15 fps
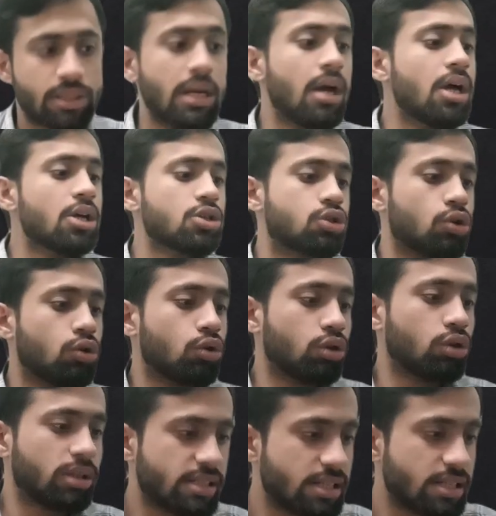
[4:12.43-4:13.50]
So
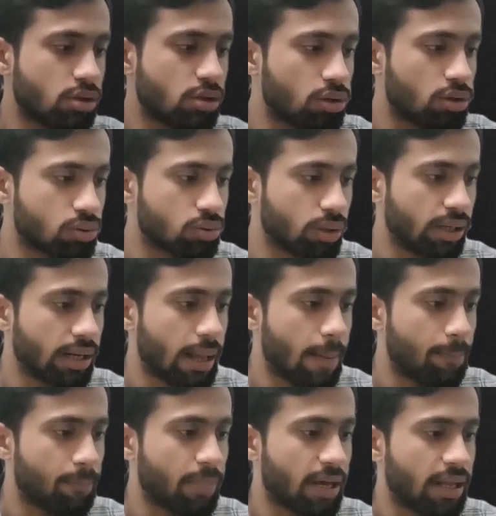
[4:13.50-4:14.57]
this is also an
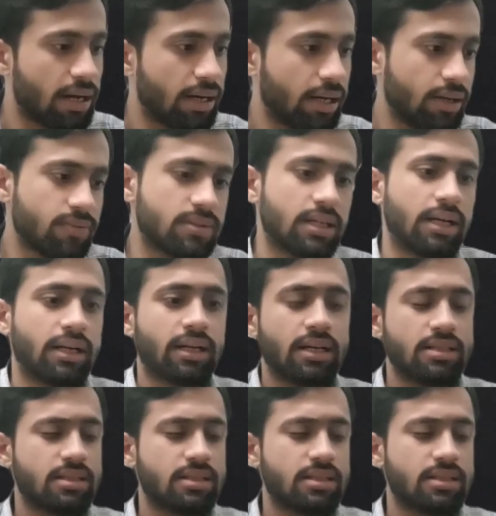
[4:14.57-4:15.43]
imperative sentence.